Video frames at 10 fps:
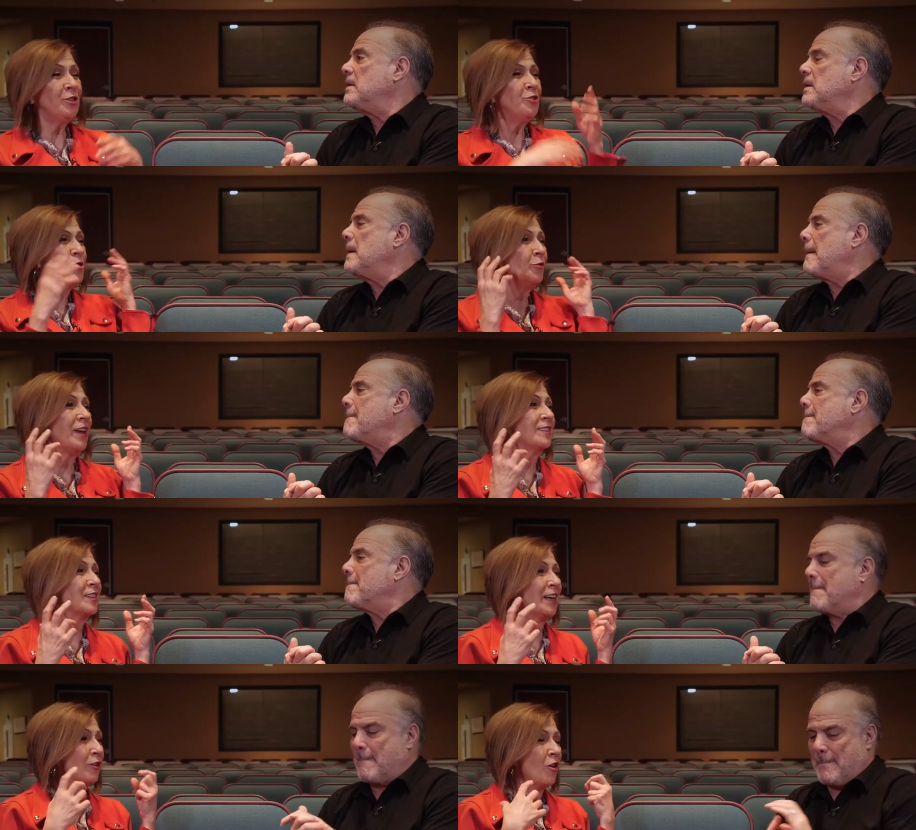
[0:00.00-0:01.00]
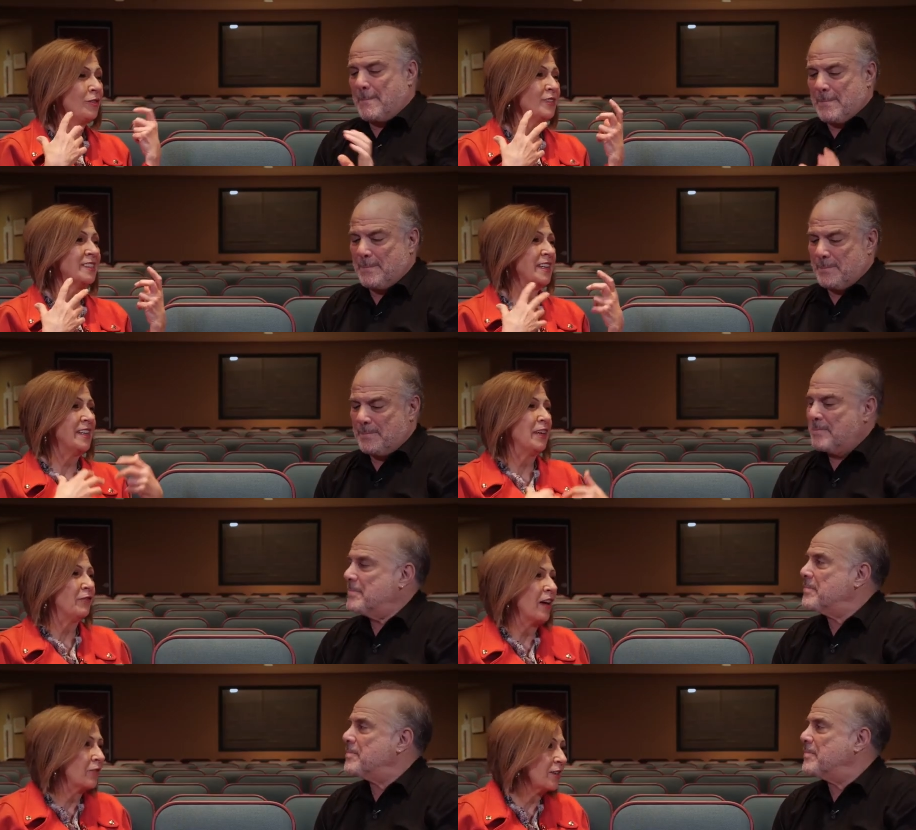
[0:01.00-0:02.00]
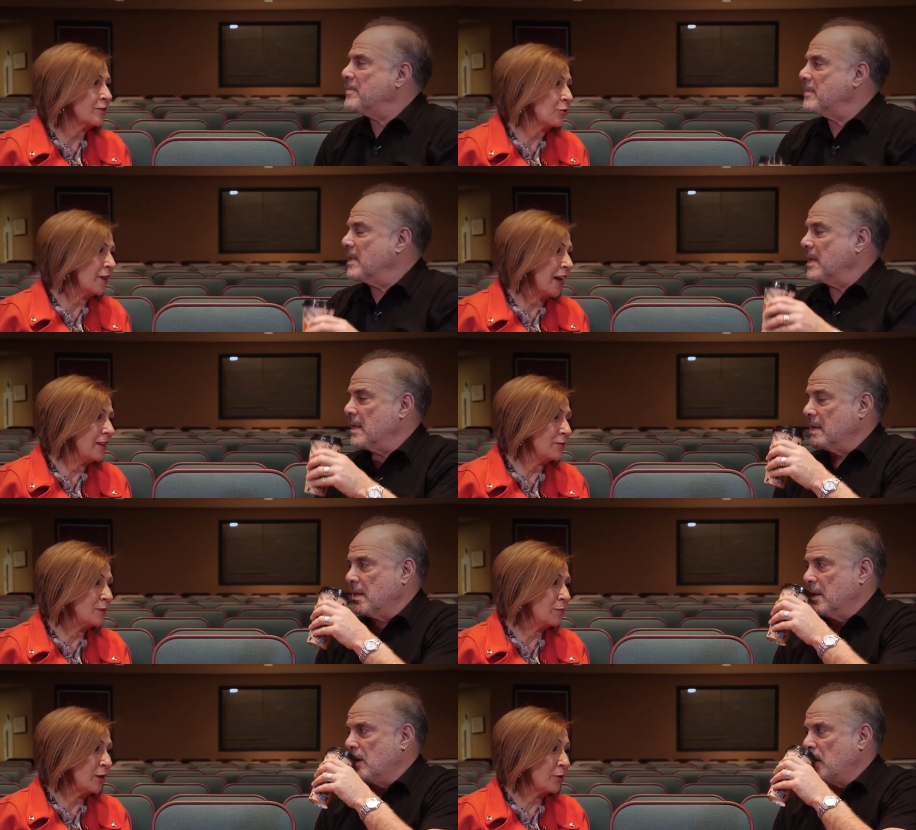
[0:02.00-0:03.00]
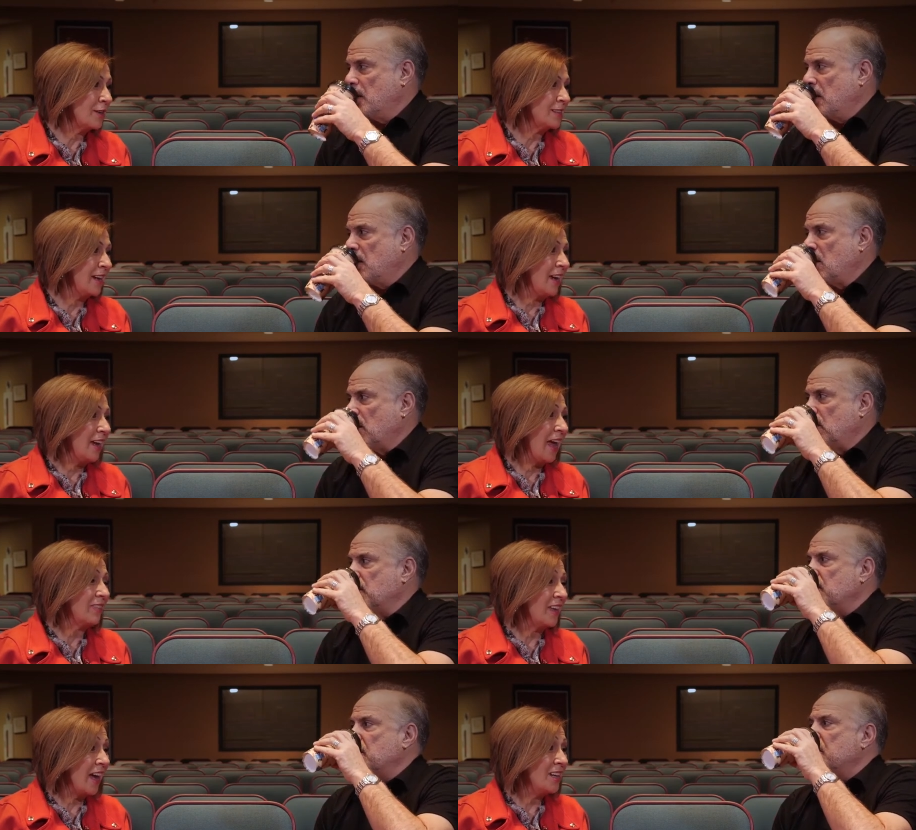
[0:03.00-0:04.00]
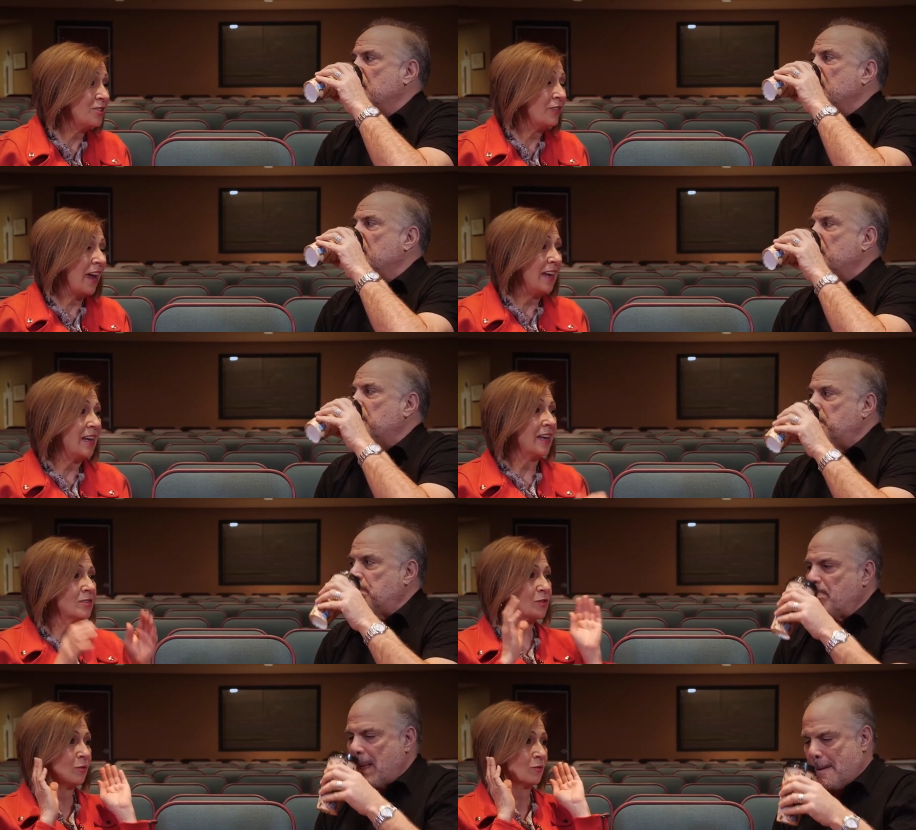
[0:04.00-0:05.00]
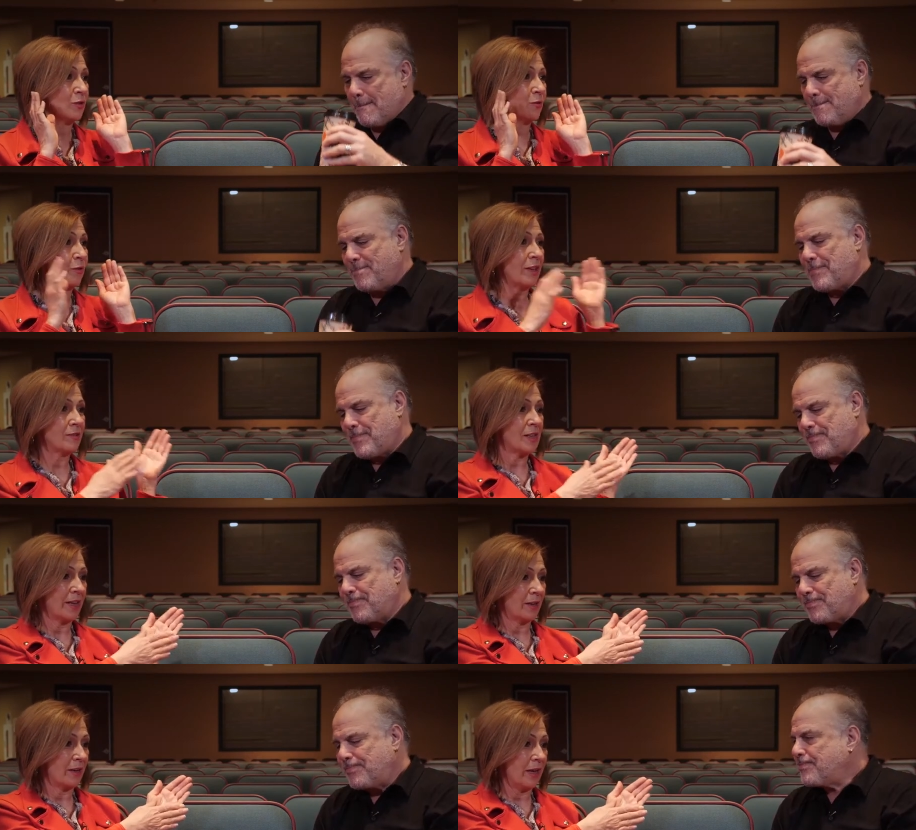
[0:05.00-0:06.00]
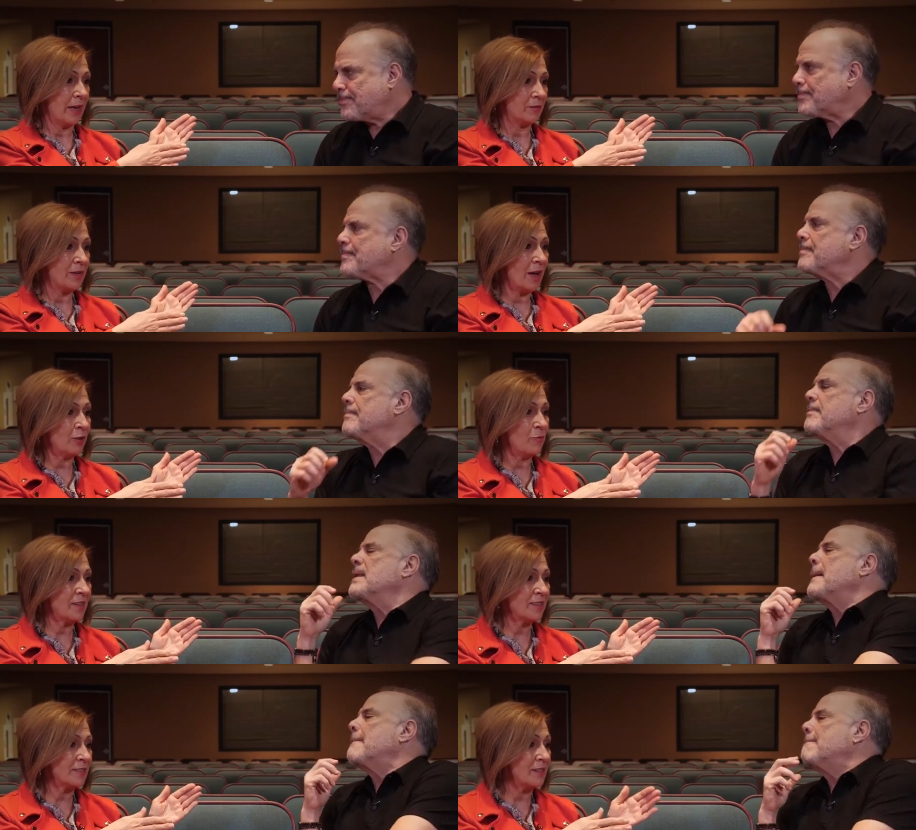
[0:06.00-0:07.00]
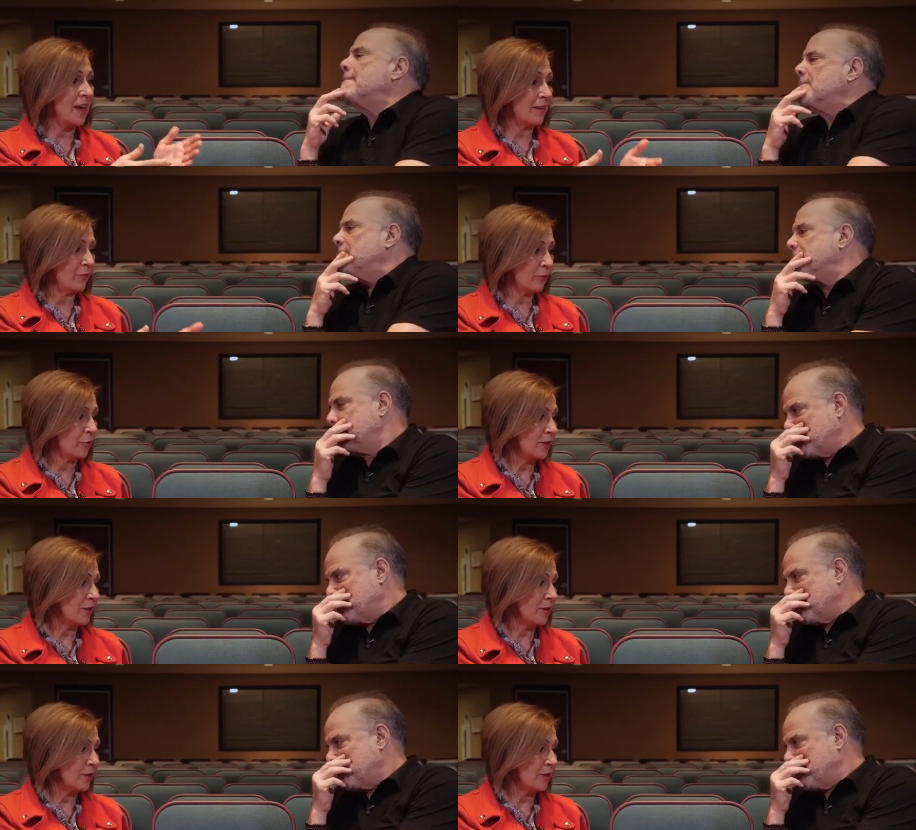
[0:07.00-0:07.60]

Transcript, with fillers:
Speaker 1: But you know, it's like all of a sudden he found this creative spirit at the age of 80, and so so it's like he documents his life through